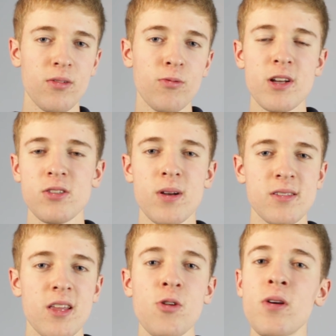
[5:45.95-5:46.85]
wrist
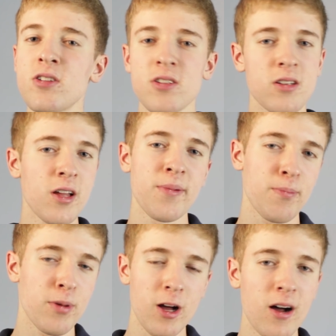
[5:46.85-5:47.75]
rest that you could just clip
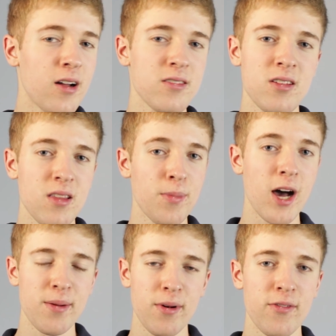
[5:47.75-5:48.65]
on to the
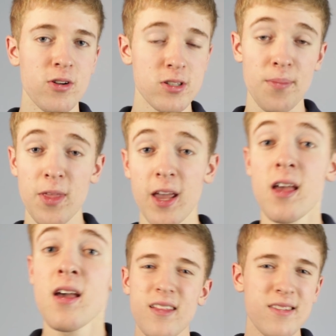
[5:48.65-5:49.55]
bottom of it or something.
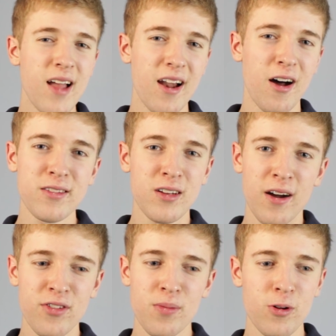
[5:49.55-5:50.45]
It's not
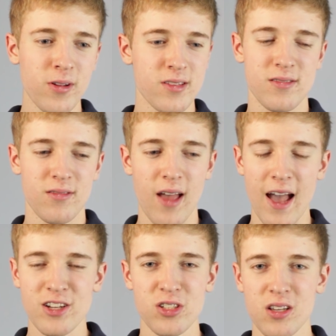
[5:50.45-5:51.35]
uncomfortable, it's
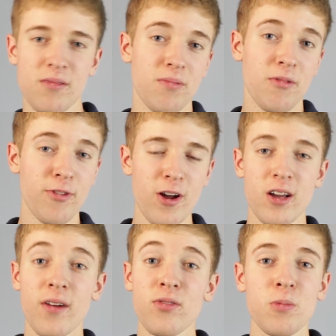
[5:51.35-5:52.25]
actually very
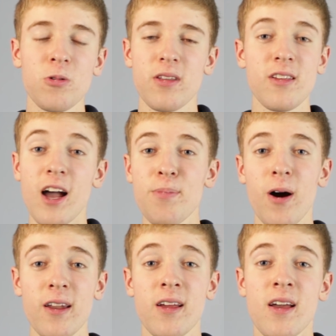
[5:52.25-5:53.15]
comfortable to type
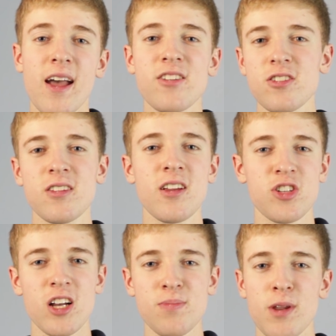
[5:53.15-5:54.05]
on. It's just an
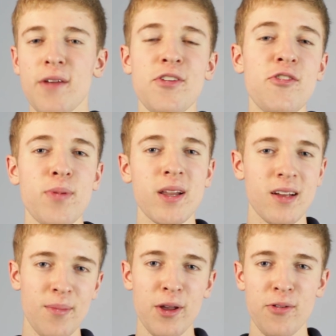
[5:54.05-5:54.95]
adjustment if you've been
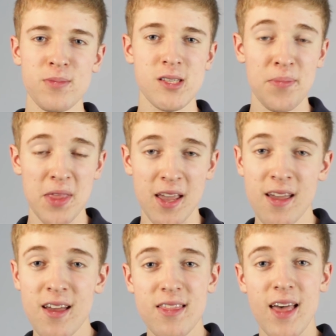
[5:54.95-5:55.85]
coming from something
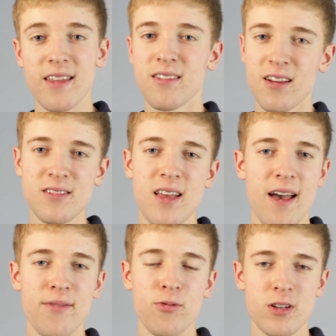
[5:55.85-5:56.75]
that does
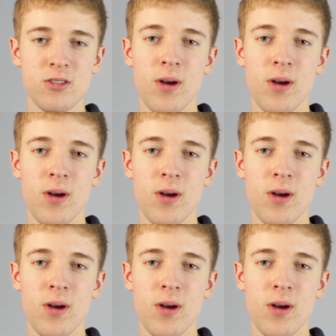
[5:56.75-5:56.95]
have a wrist